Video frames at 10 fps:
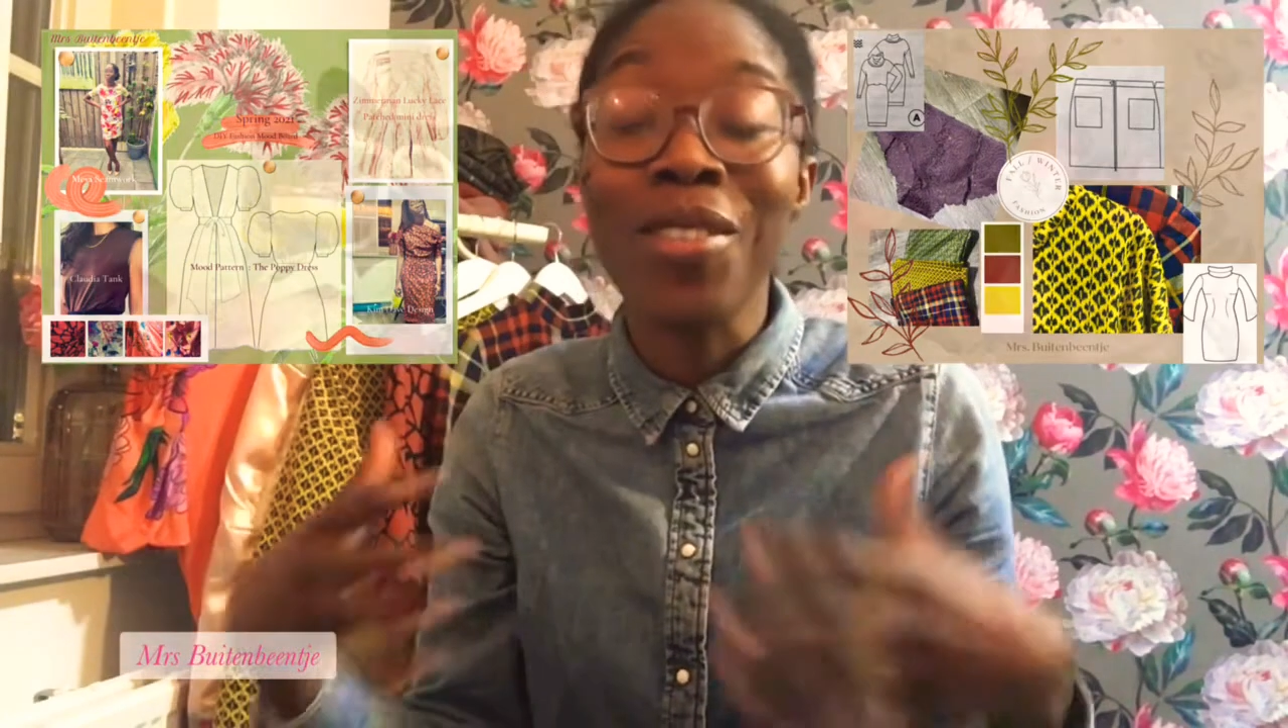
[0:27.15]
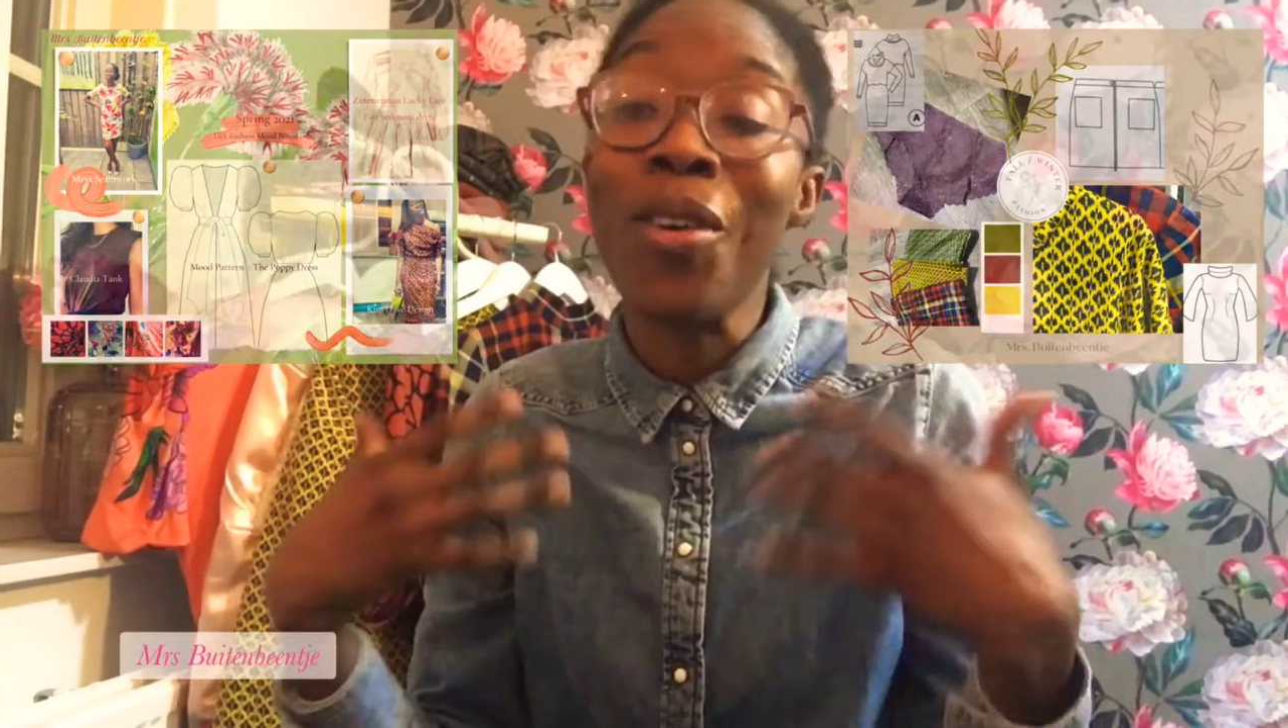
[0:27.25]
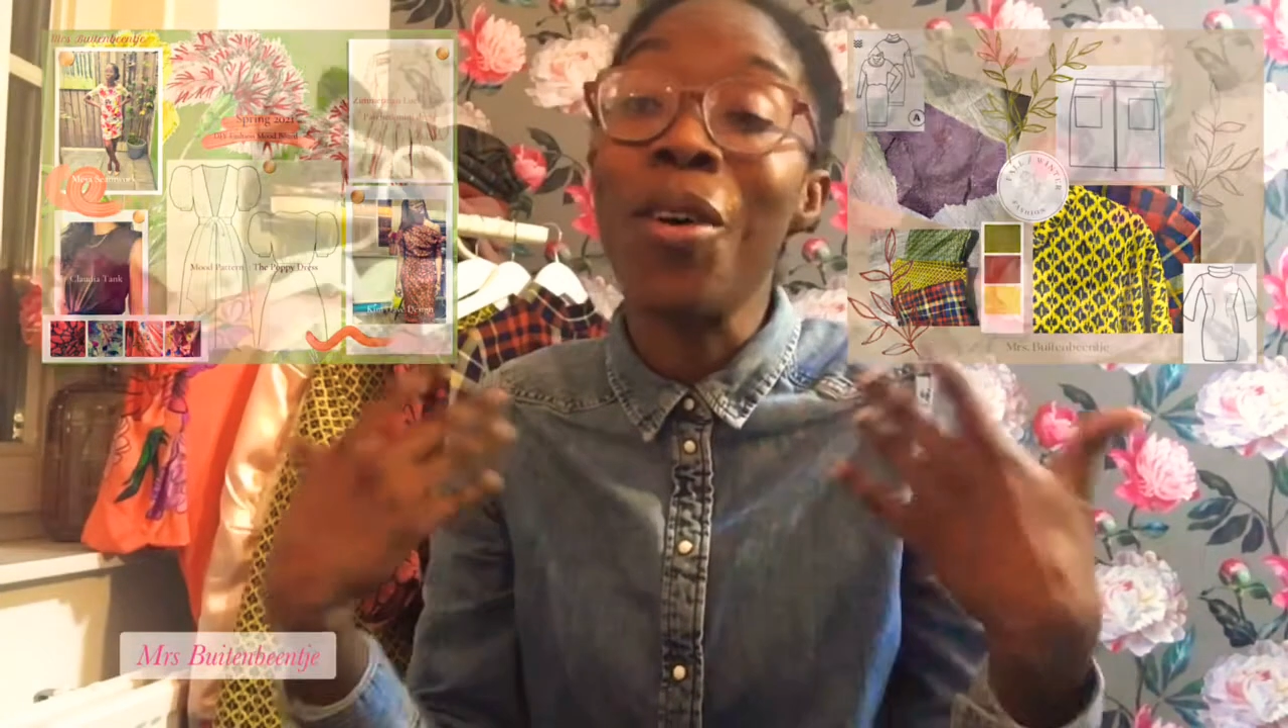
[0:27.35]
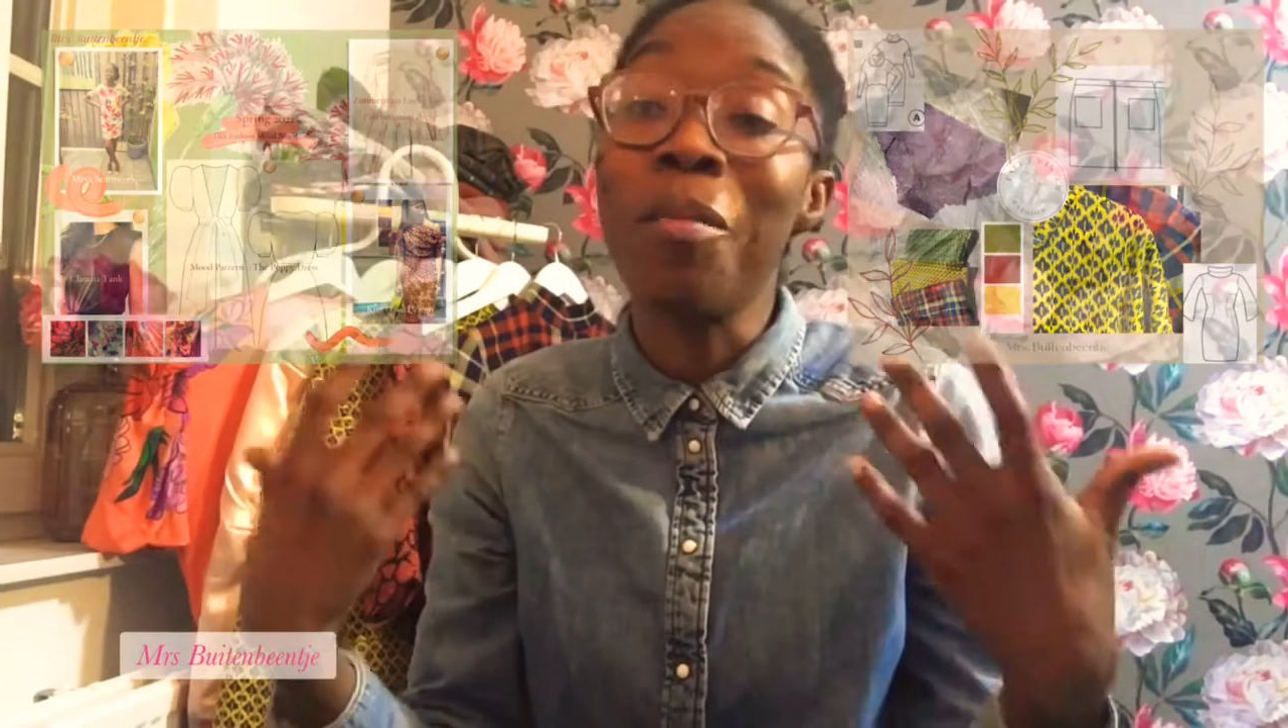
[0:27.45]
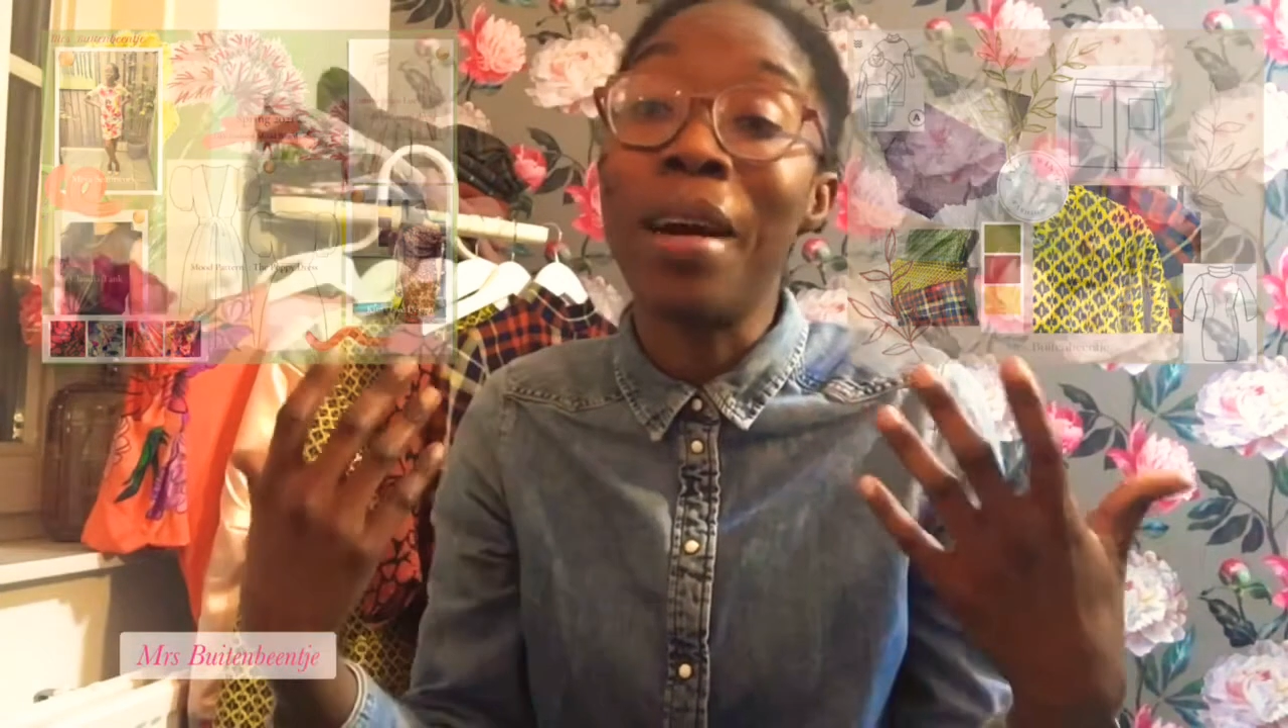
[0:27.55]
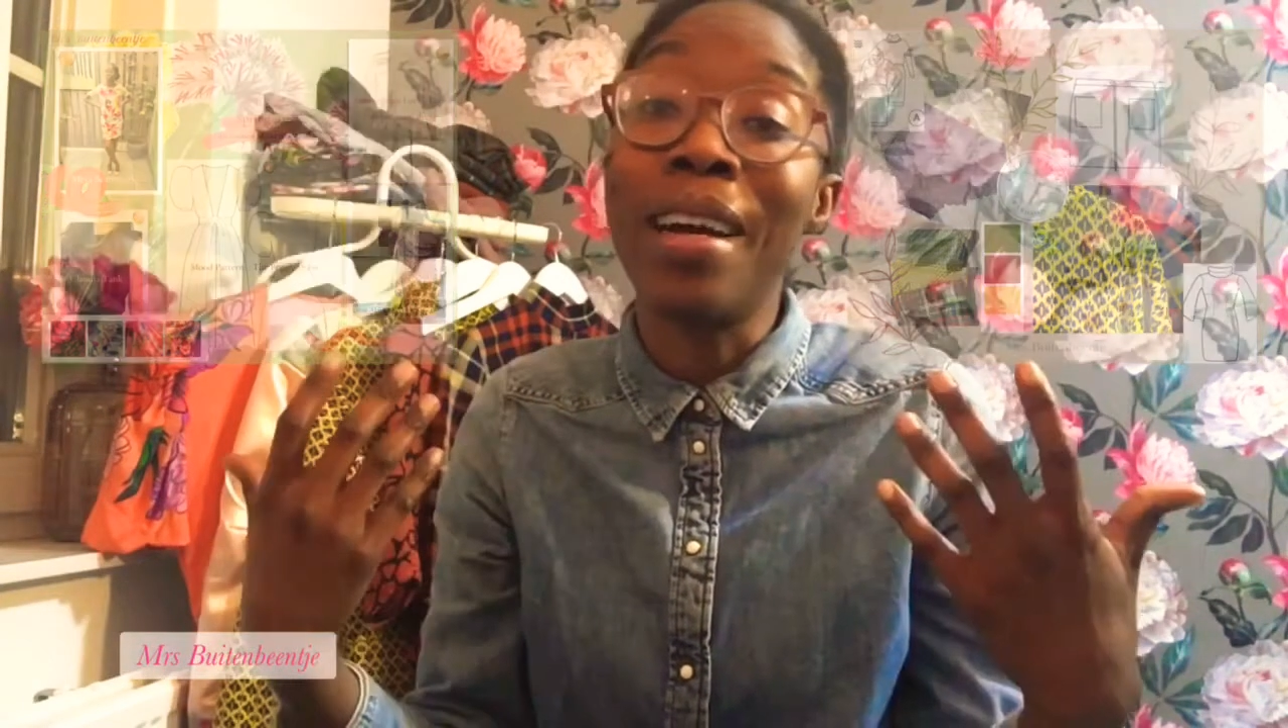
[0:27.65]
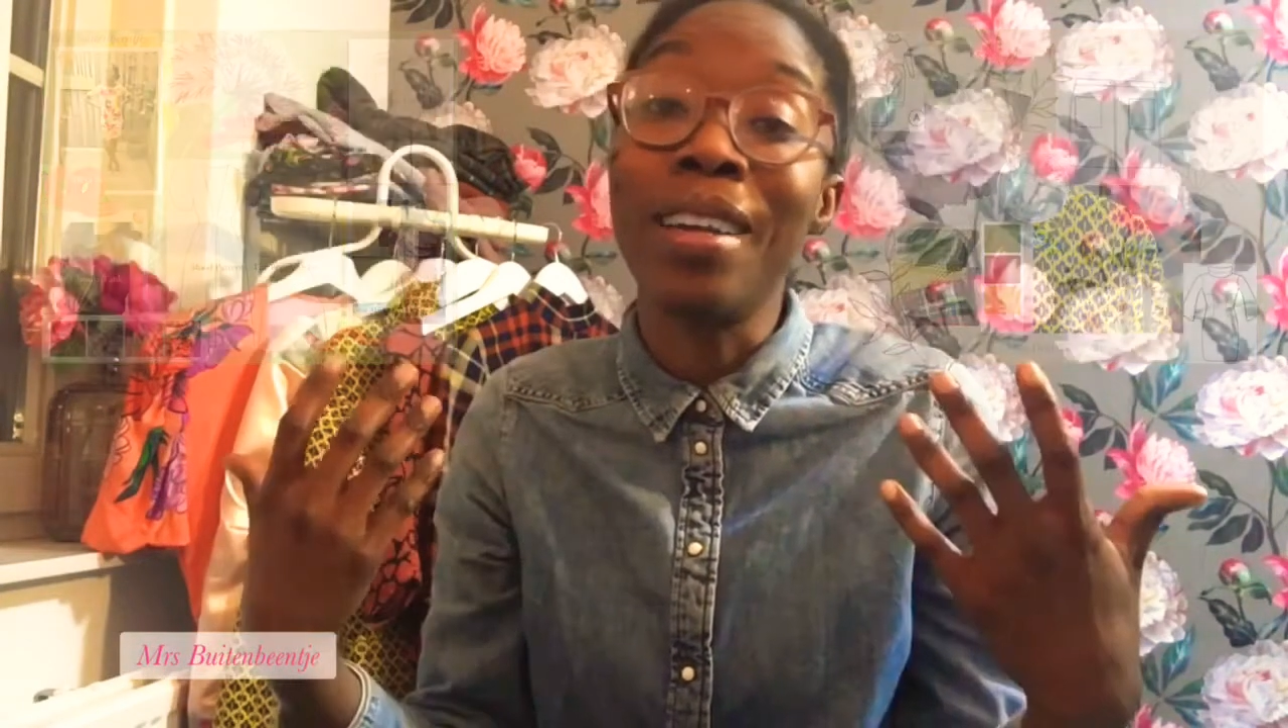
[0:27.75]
on my